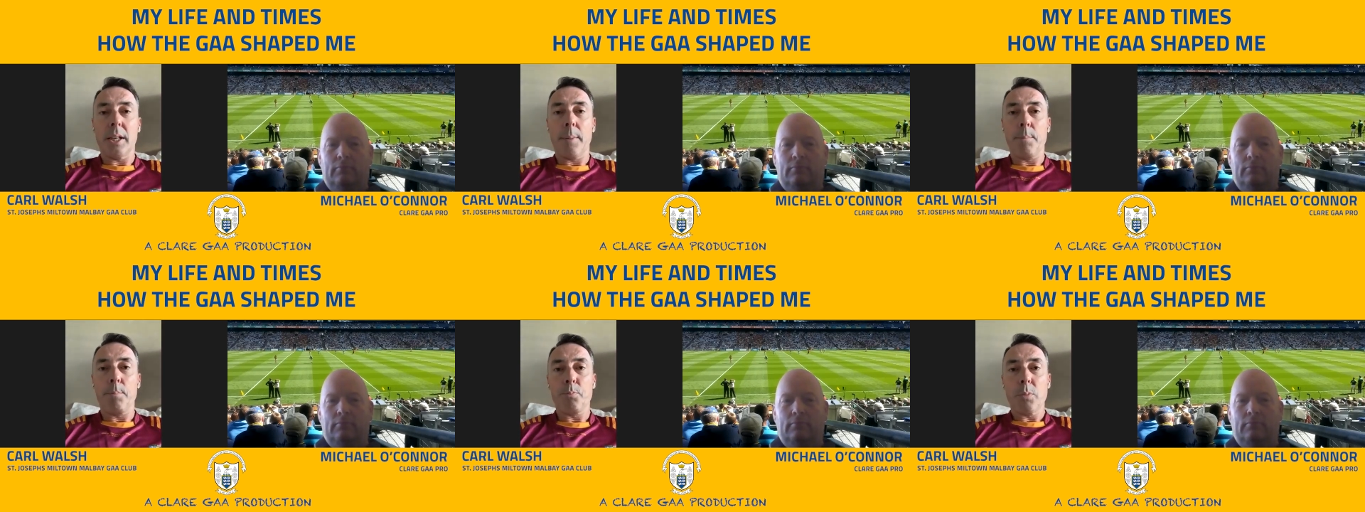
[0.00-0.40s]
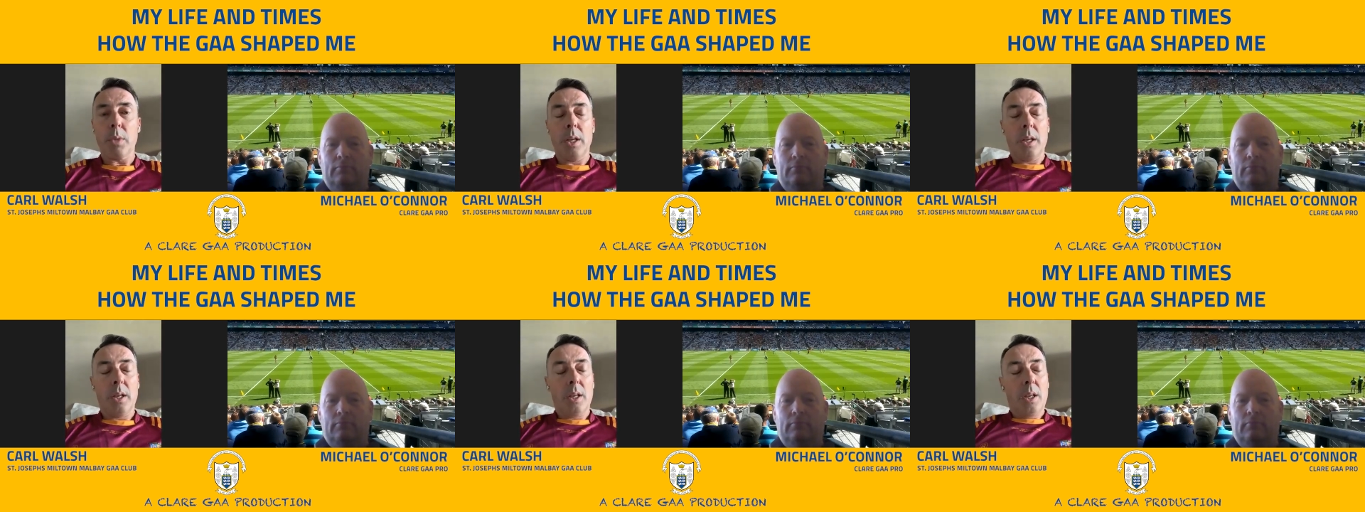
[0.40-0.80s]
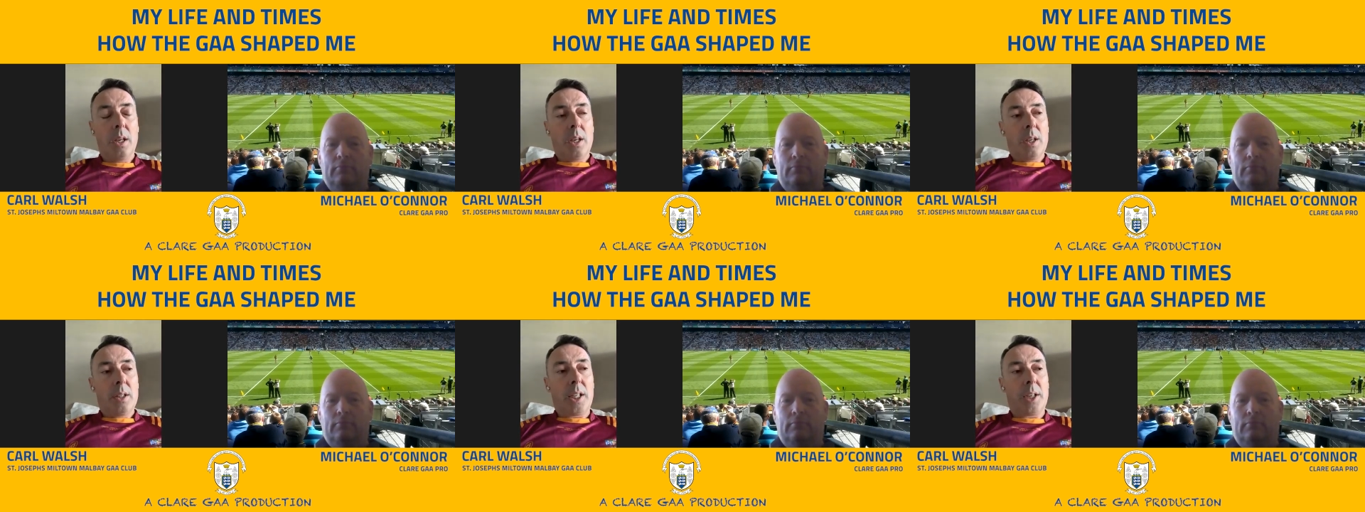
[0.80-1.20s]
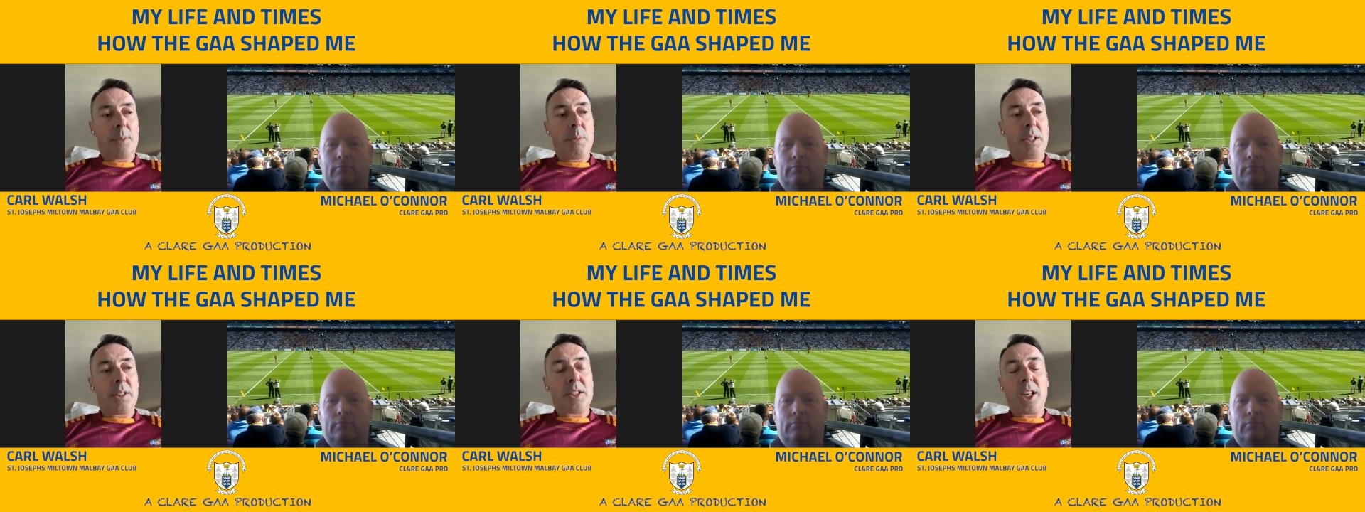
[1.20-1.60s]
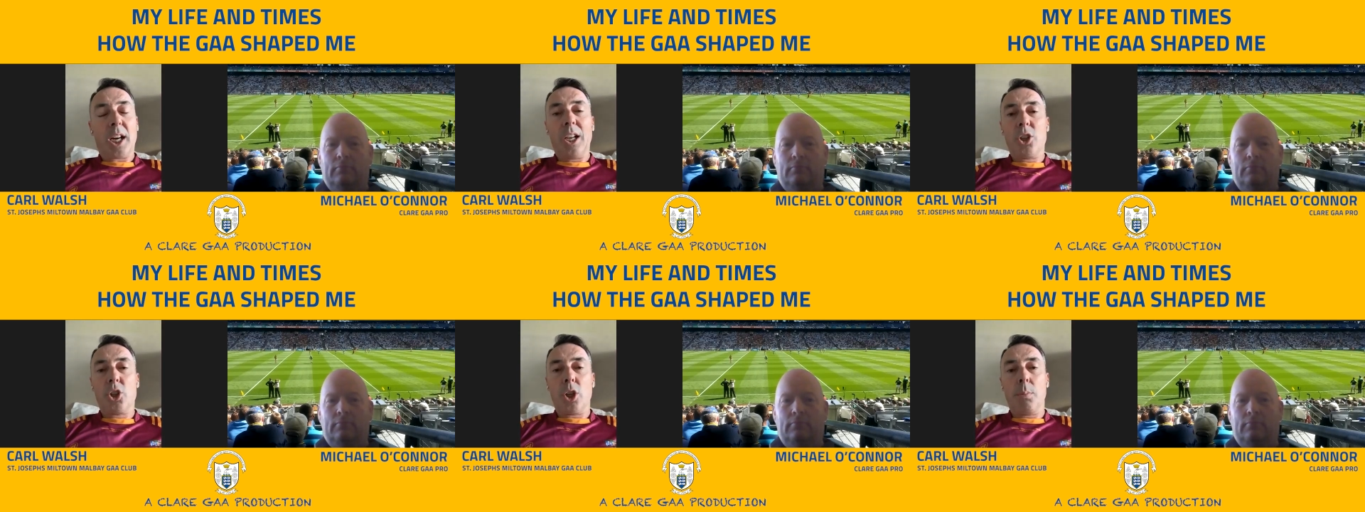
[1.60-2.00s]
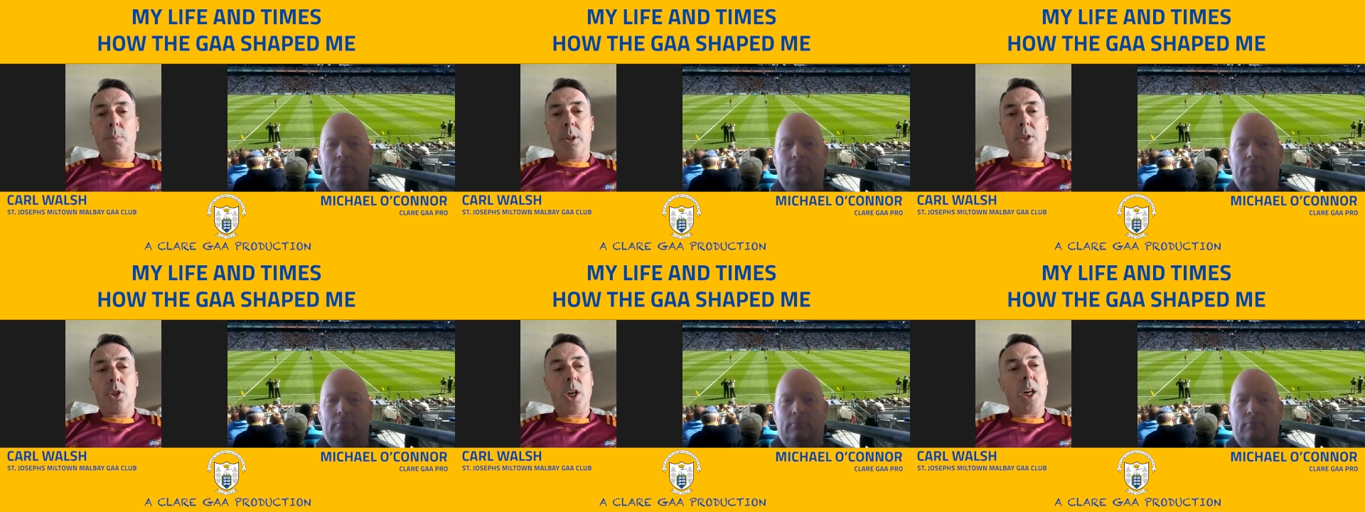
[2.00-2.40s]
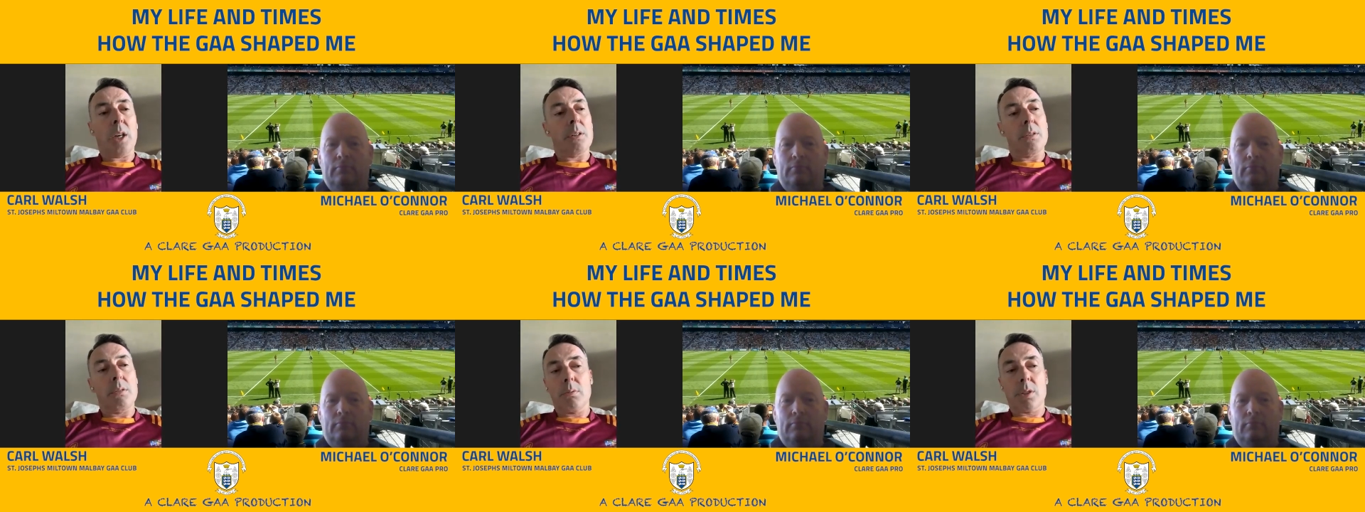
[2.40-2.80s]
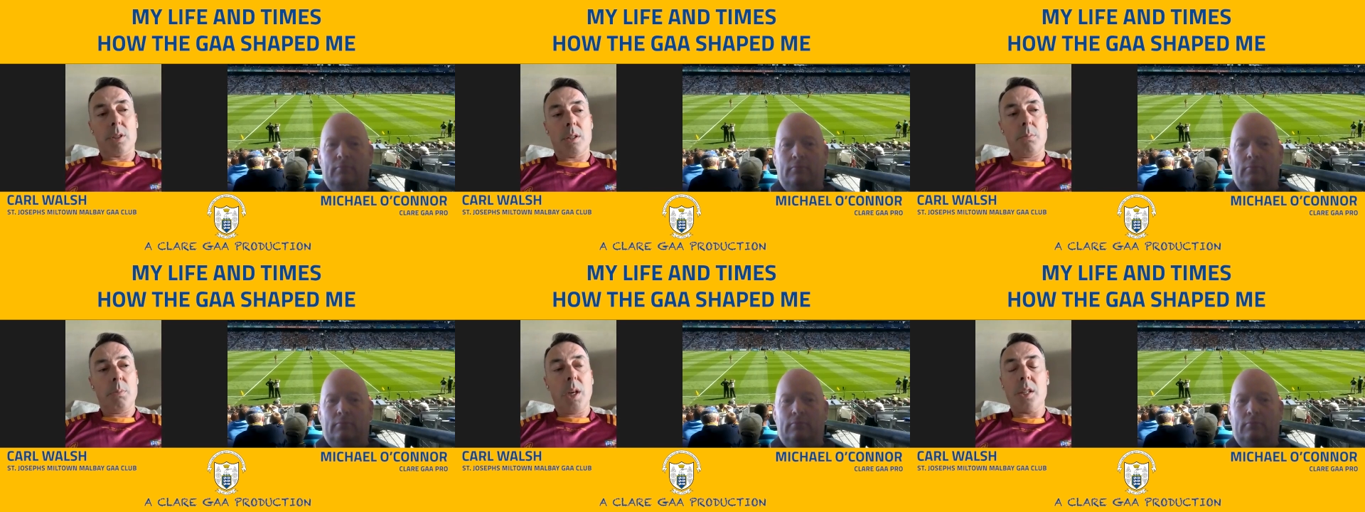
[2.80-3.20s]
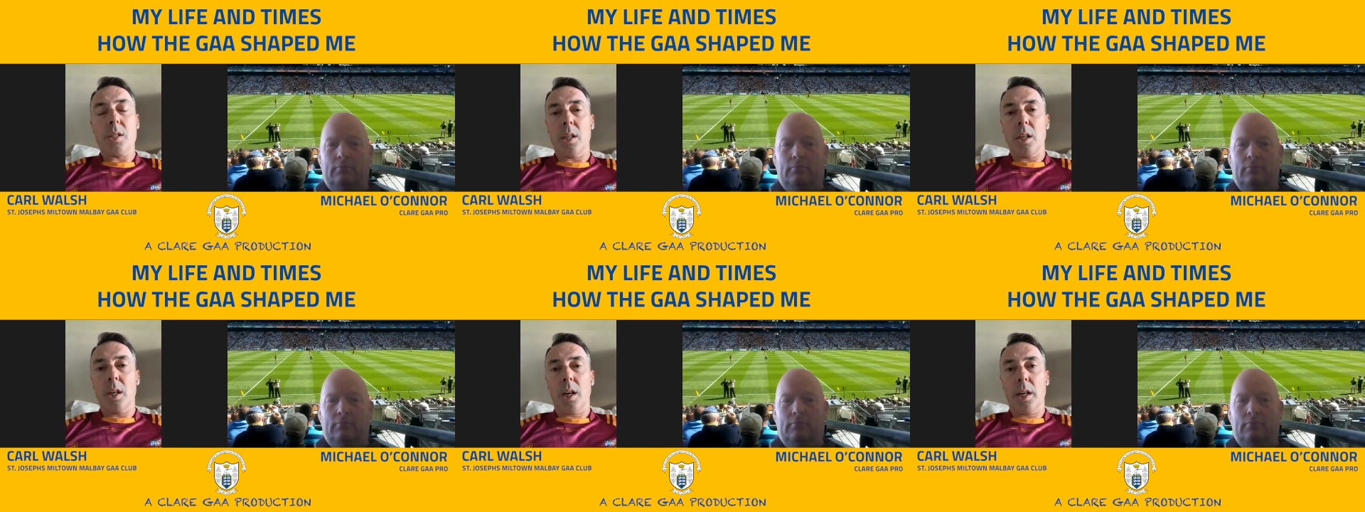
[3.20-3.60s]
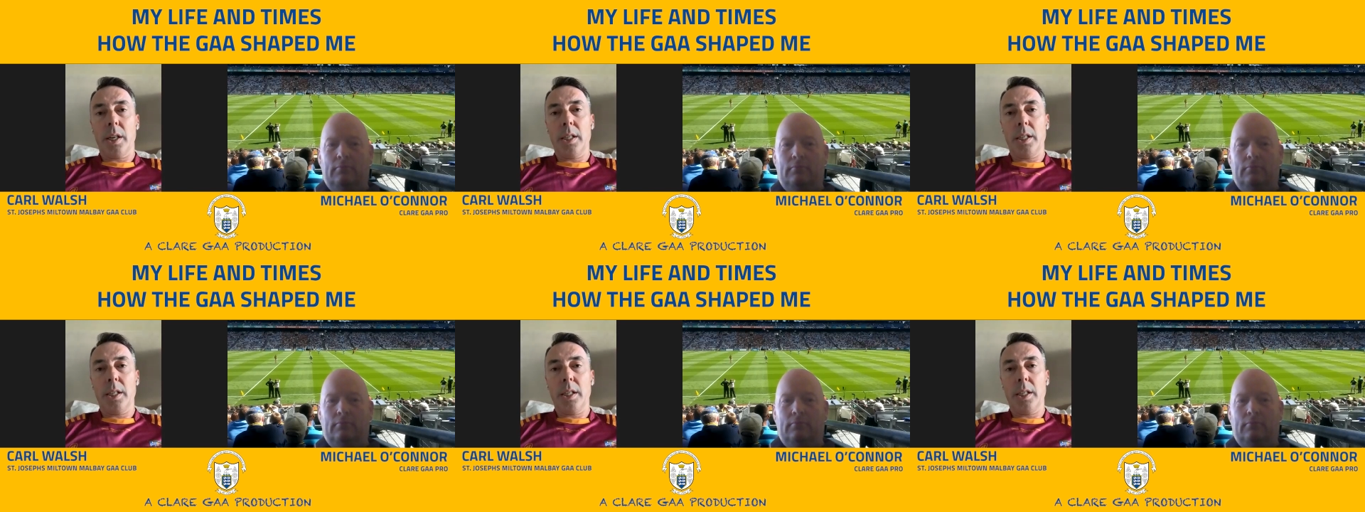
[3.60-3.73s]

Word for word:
Speaker 1: Um, that methodology. But John was an amazing guy.